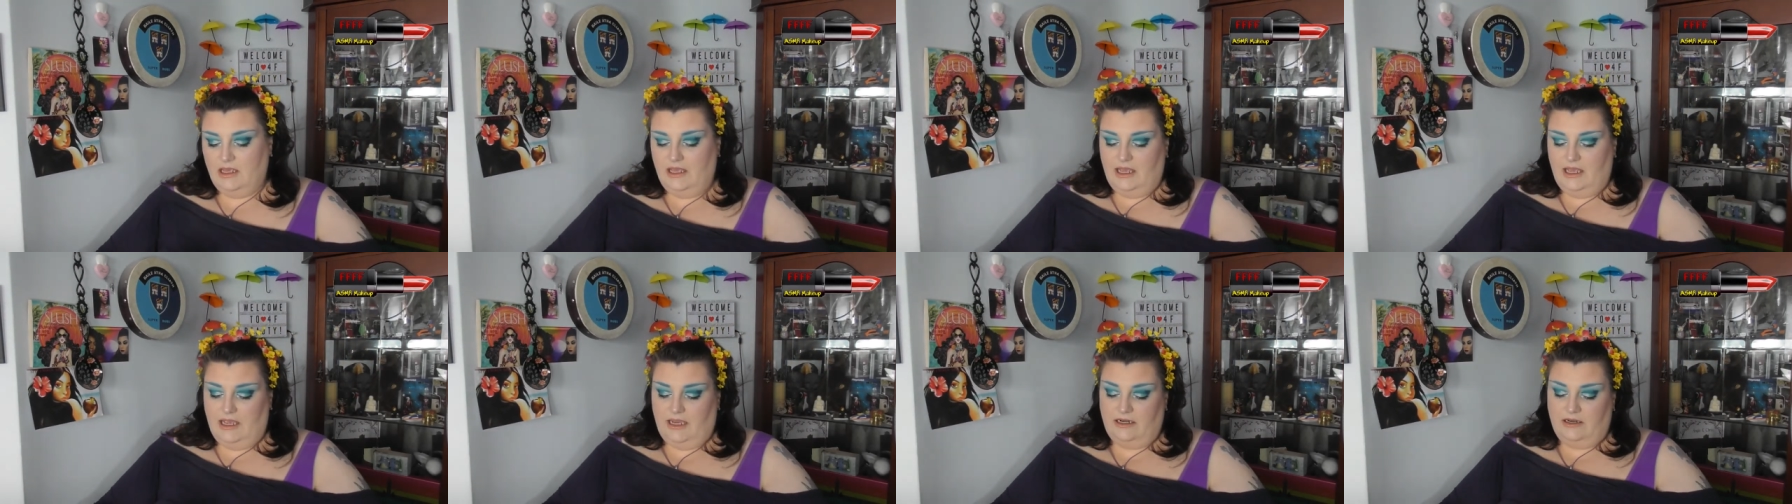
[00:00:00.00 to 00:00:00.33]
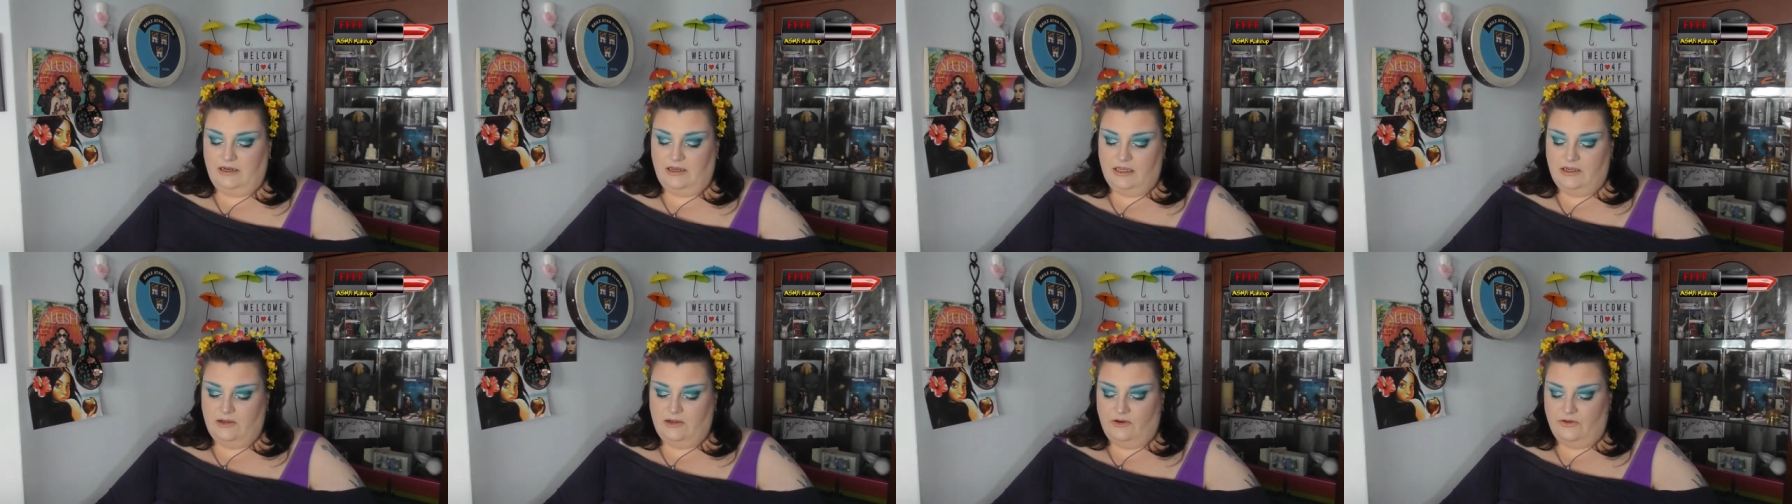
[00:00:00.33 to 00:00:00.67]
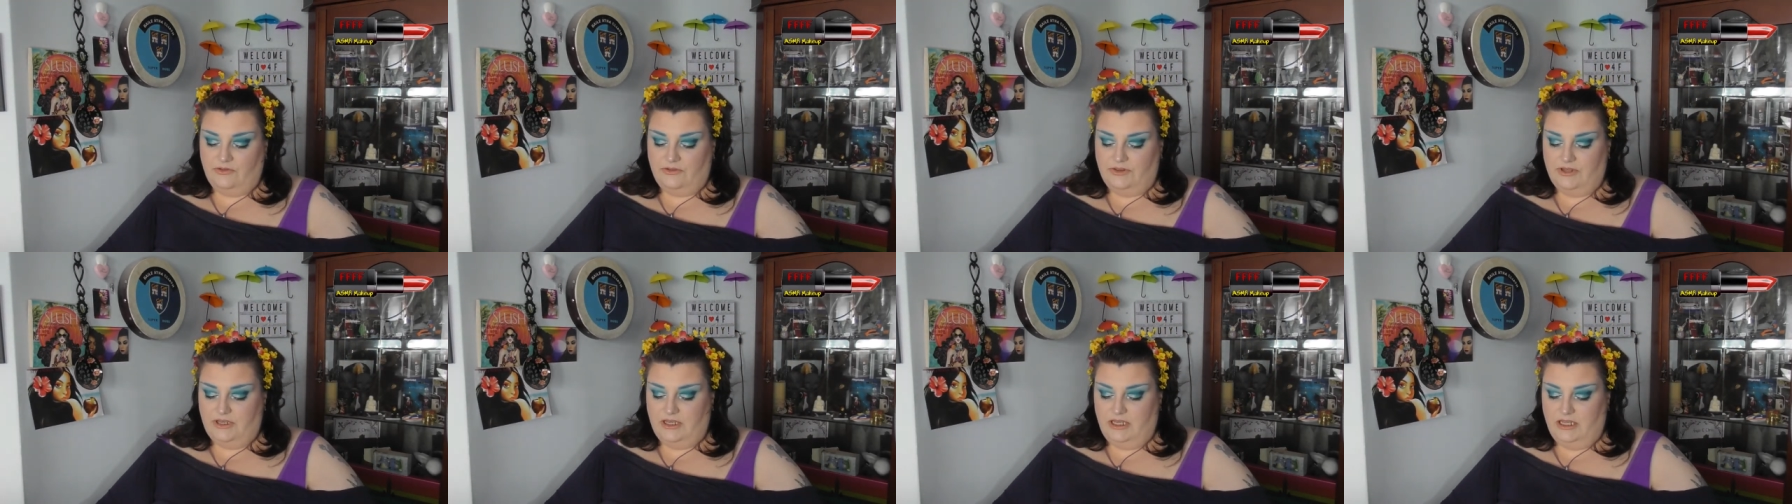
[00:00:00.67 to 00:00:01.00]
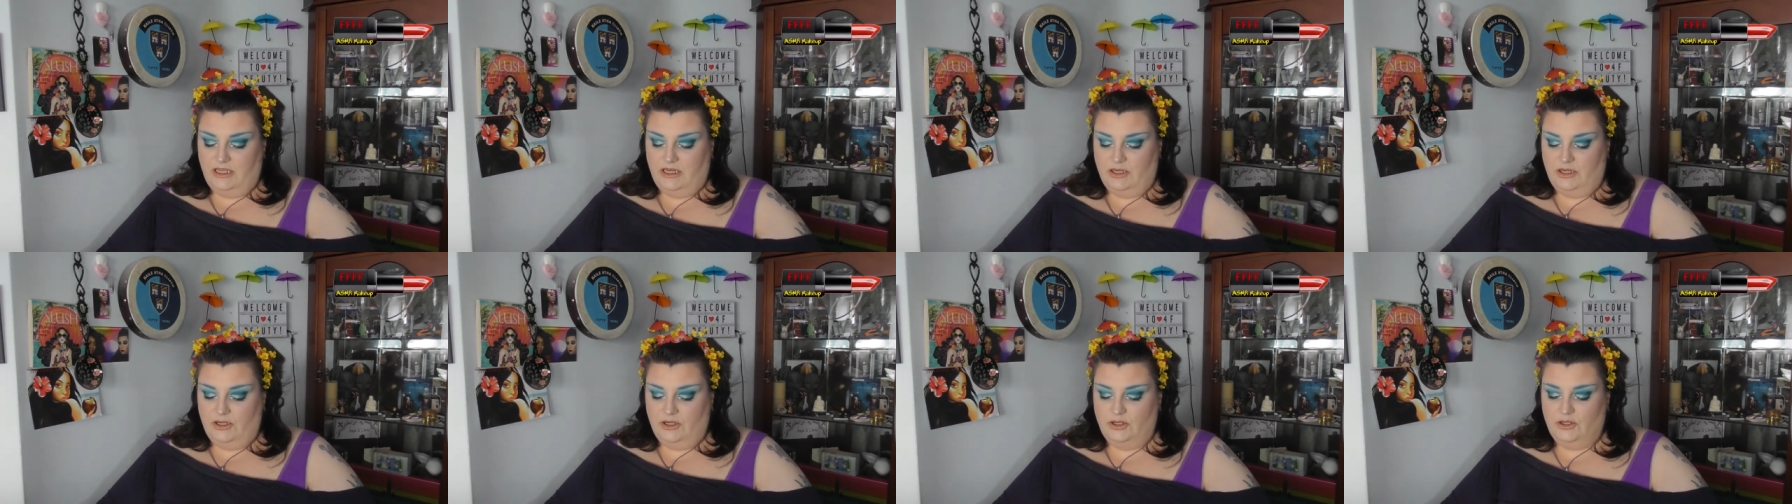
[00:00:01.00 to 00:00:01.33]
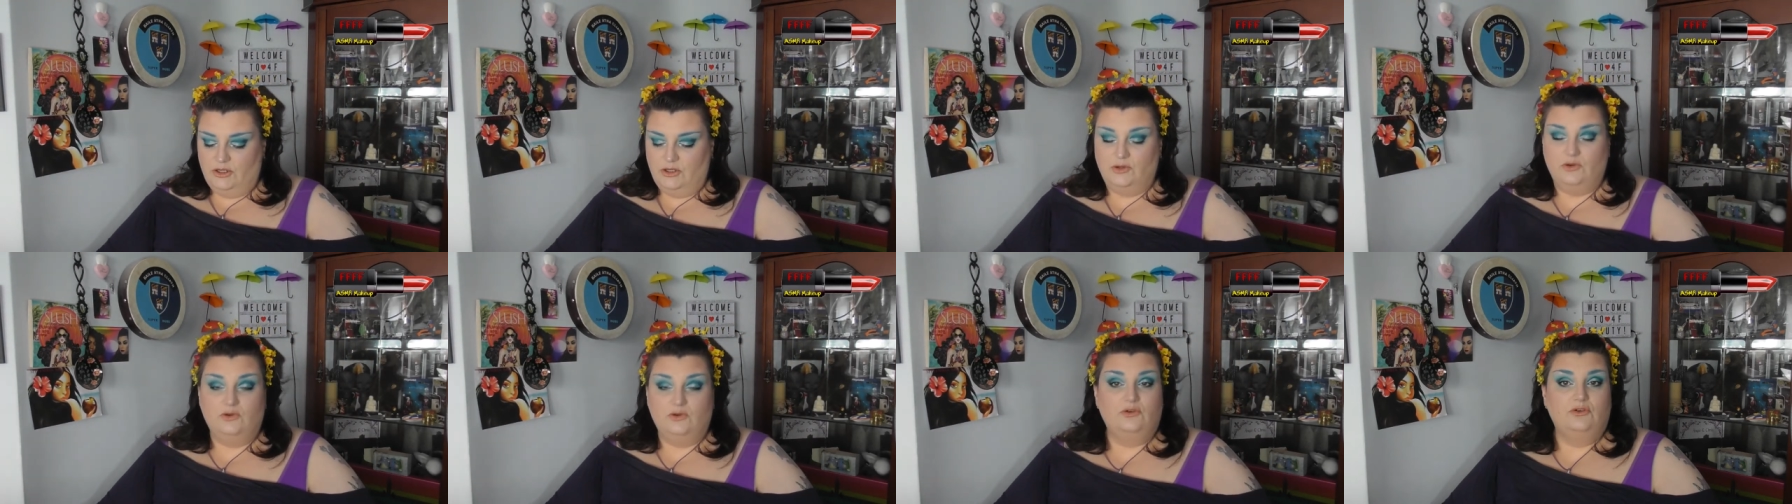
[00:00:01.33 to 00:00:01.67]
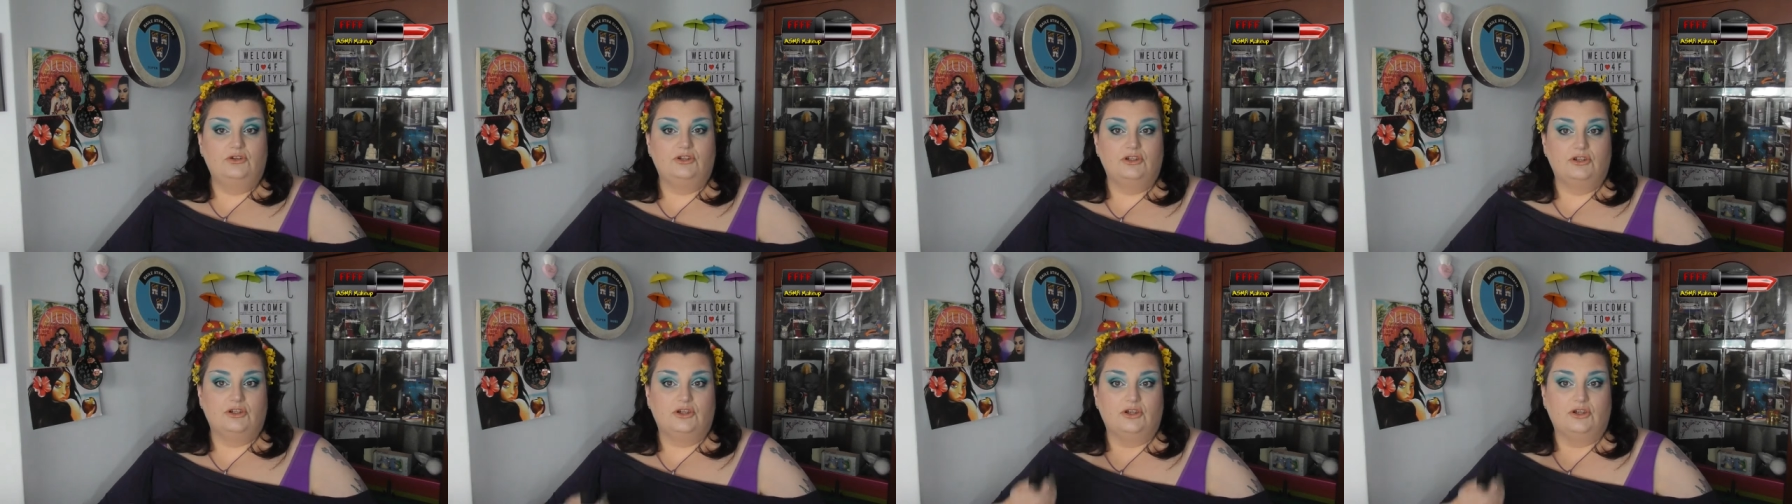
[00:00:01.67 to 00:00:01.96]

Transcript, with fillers: And I got the Nude